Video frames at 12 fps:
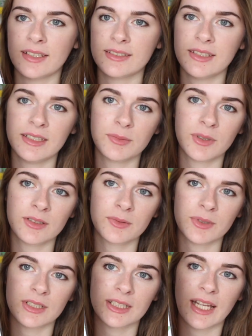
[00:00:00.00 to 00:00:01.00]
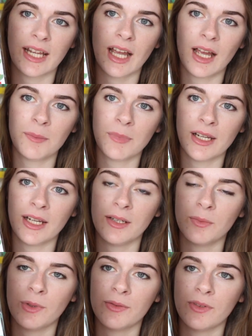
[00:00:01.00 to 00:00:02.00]
There's these ones which say
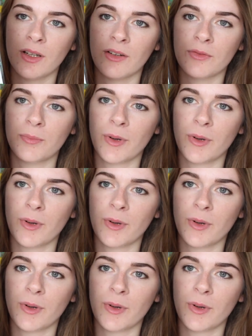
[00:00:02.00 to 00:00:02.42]
handmade with love